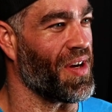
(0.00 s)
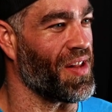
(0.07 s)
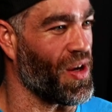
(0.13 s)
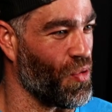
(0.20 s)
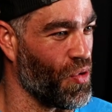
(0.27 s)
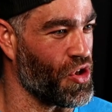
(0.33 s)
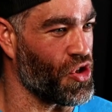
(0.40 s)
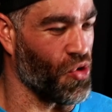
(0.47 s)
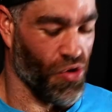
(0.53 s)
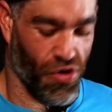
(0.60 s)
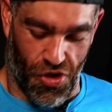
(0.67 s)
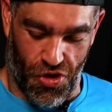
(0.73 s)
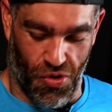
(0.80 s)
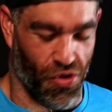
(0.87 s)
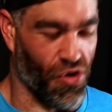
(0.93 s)
Like we're
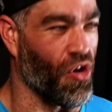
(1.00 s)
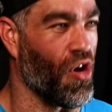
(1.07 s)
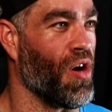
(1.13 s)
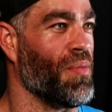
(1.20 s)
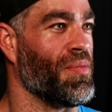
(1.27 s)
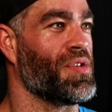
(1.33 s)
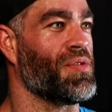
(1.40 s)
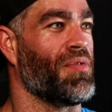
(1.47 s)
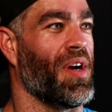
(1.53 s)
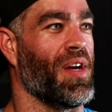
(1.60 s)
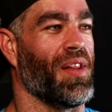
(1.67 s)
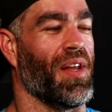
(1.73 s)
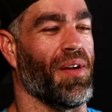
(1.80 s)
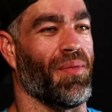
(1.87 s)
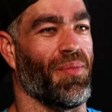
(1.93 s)
shorter arms, right?
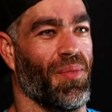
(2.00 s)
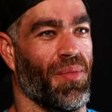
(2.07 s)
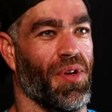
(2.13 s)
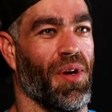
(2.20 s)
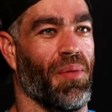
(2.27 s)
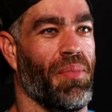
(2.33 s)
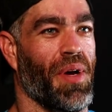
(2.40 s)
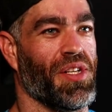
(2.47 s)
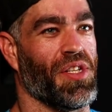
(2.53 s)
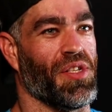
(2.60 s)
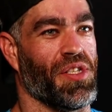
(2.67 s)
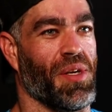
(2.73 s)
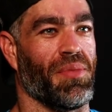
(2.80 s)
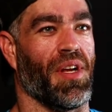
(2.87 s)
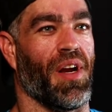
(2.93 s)
Like, bench is
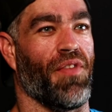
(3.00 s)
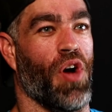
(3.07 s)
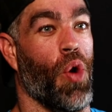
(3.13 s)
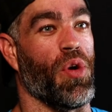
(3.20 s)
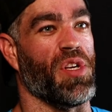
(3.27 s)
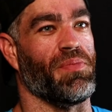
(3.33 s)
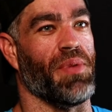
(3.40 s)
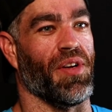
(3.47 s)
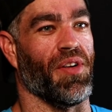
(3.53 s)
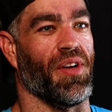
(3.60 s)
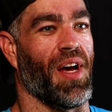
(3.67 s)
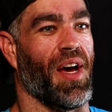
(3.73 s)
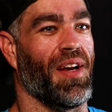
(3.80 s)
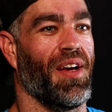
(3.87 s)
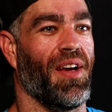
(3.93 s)
something I've always been good
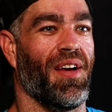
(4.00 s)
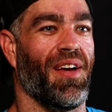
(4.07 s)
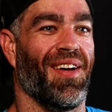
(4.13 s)
at. Yeah.